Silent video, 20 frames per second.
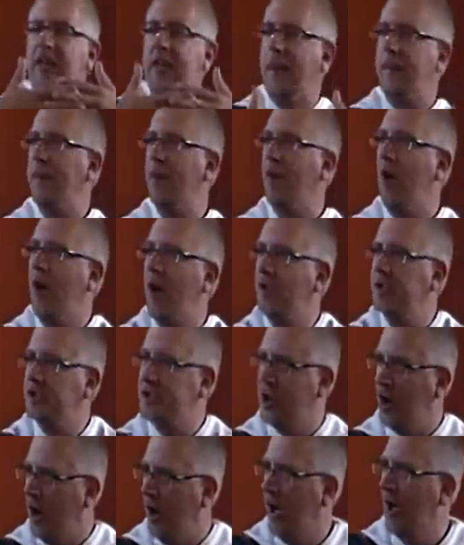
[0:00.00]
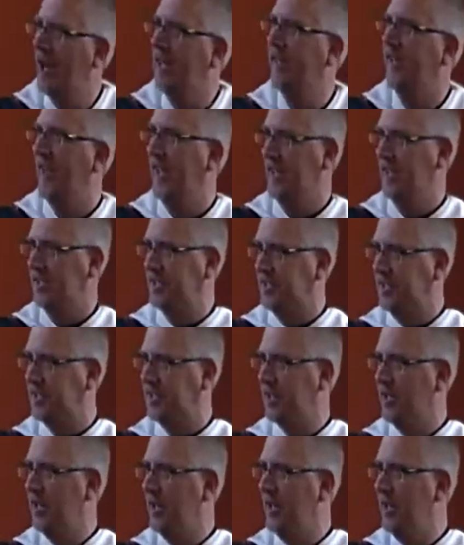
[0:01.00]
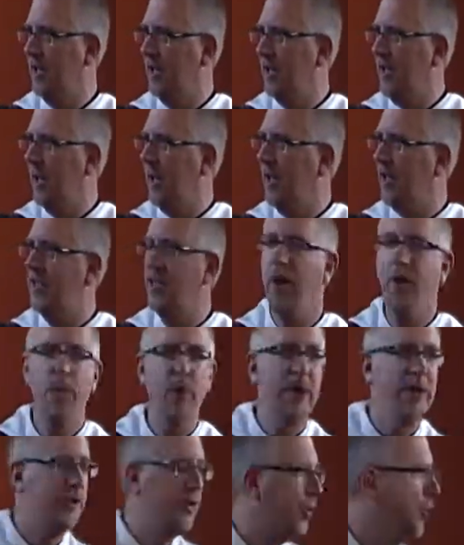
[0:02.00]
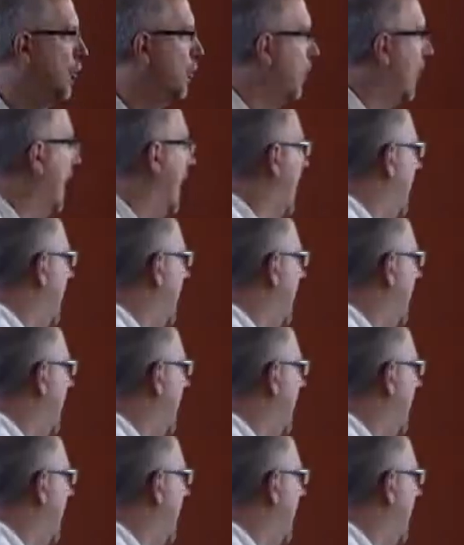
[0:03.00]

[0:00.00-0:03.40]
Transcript: that belongs to all of us that we do